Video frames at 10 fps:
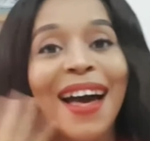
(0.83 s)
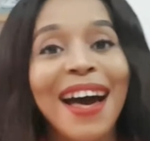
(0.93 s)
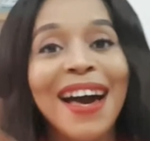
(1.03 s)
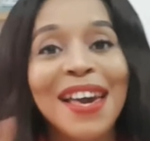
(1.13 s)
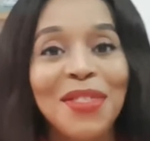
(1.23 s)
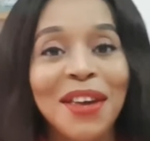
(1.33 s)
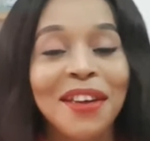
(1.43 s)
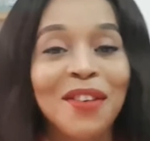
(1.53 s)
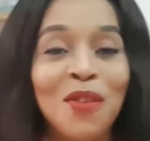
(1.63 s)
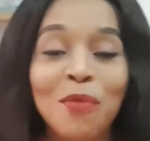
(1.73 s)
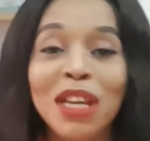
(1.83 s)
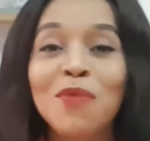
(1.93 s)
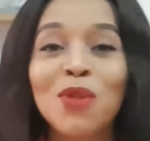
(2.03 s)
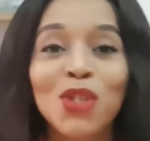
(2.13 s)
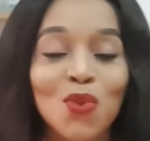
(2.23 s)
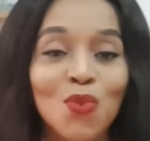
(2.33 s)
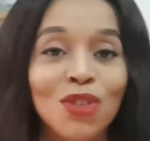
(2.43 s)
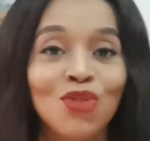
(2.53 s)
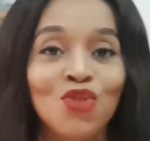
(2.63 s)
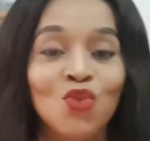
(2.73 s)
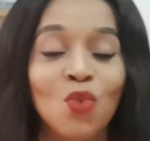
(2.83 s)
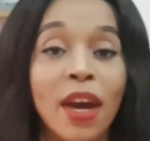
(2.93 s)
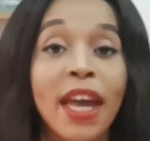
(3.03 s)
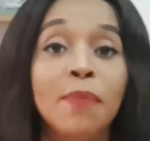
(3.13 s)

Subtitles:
Hi there, my name is Ibeju-Lekki